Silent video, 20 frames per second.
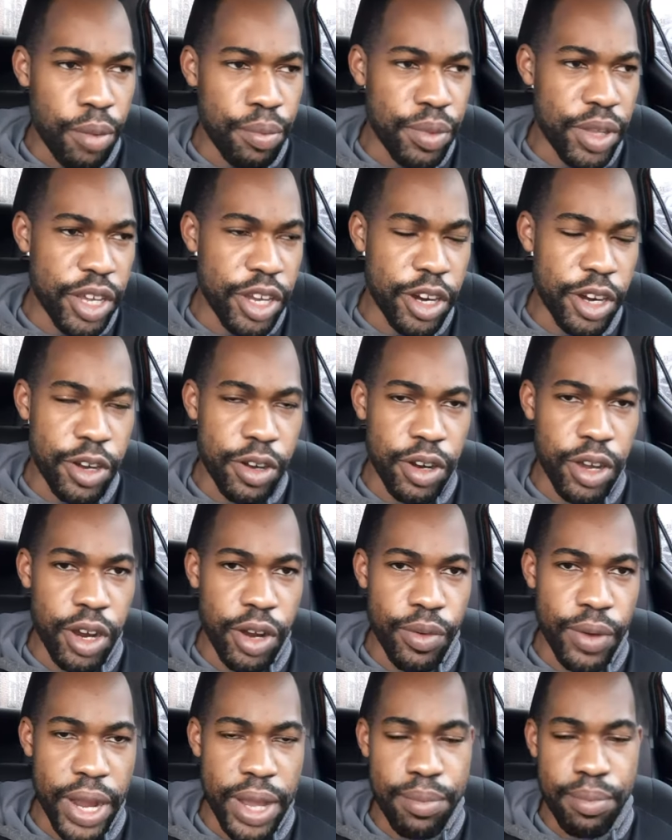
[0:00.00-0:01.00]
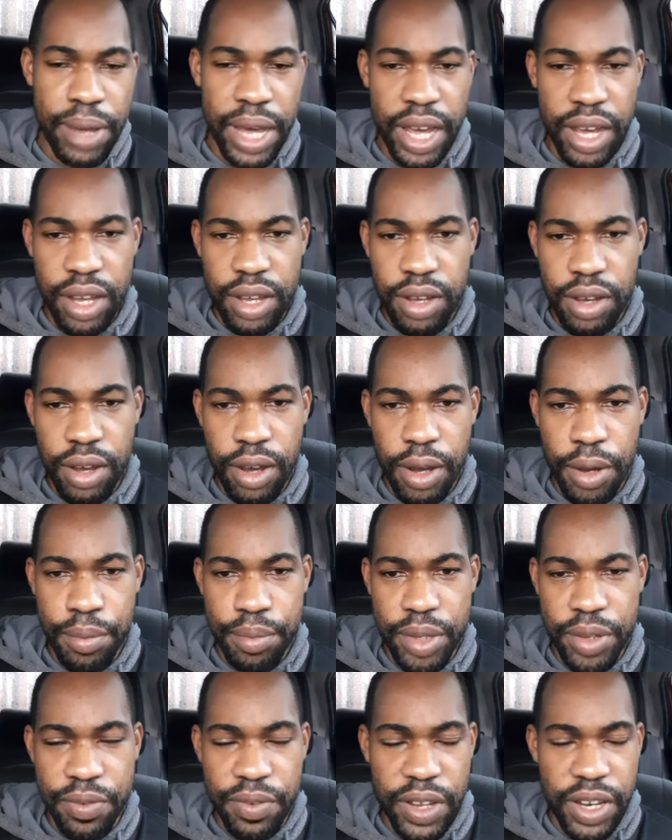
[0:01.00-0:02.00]
their right back,
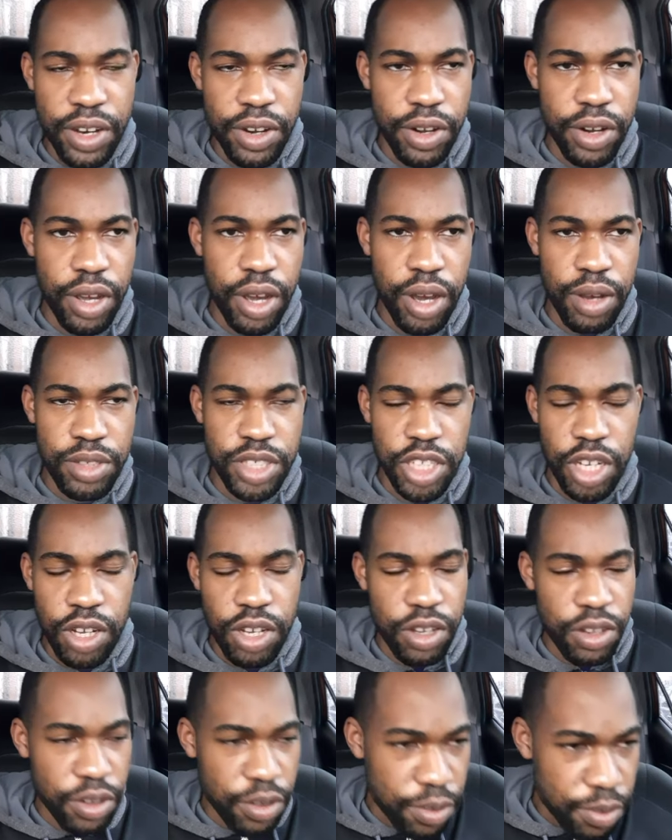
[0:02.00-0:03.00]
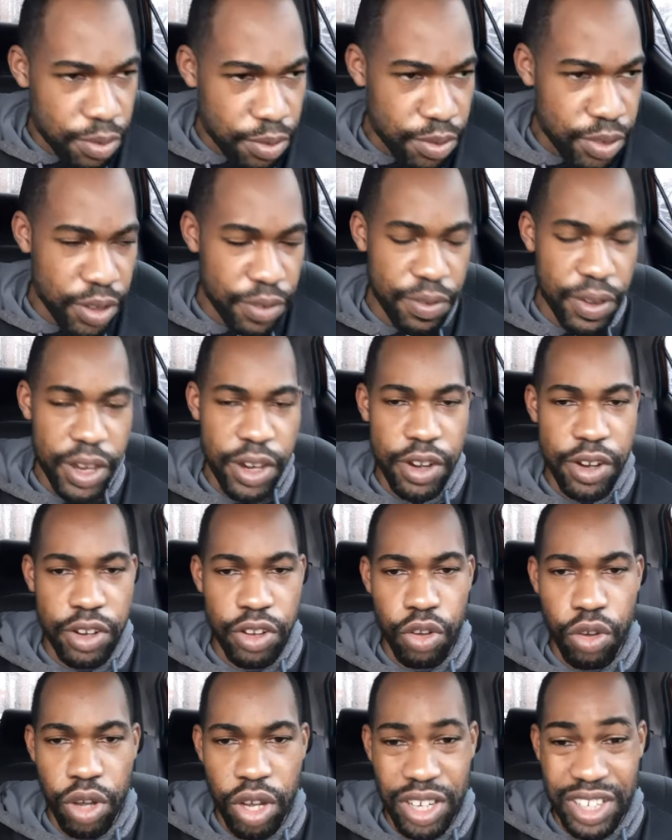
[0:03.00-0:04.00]
defender, Schalke defender,
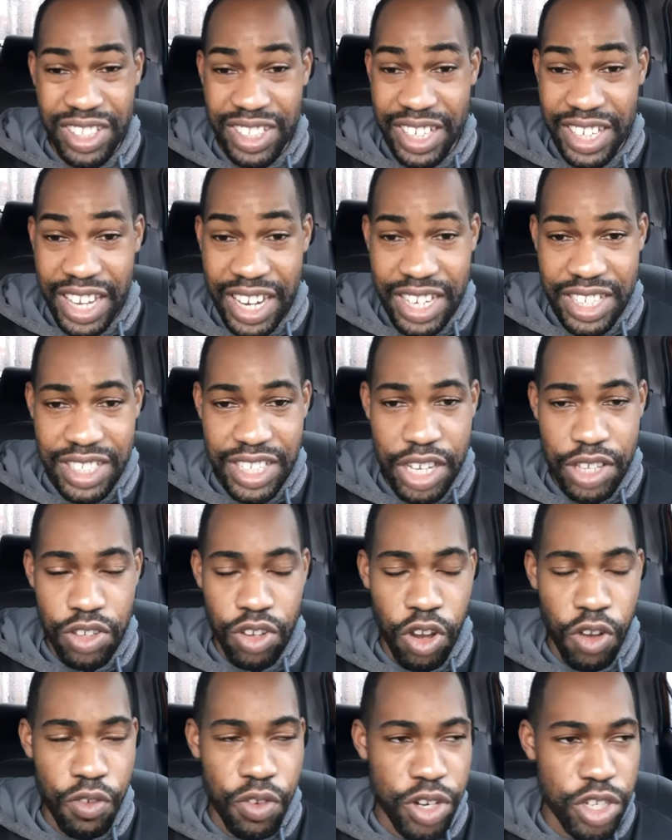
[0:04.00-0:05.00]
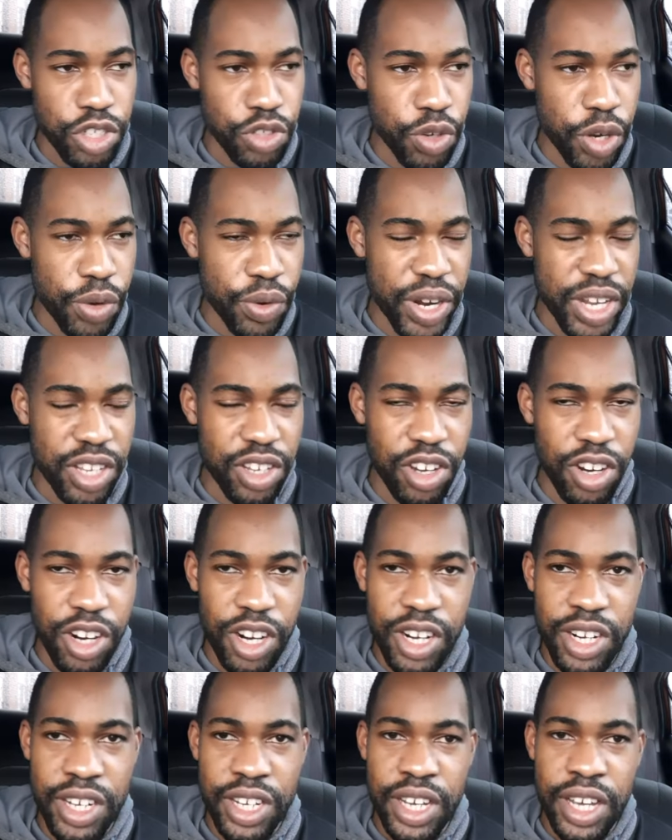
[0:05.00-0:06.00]
getting sent off with a straight red
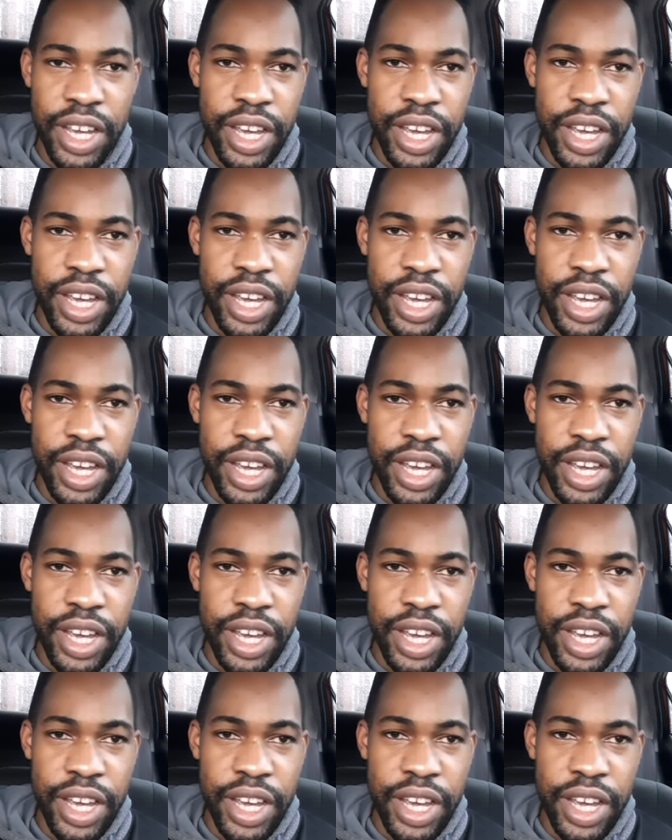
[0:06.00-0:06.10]
card.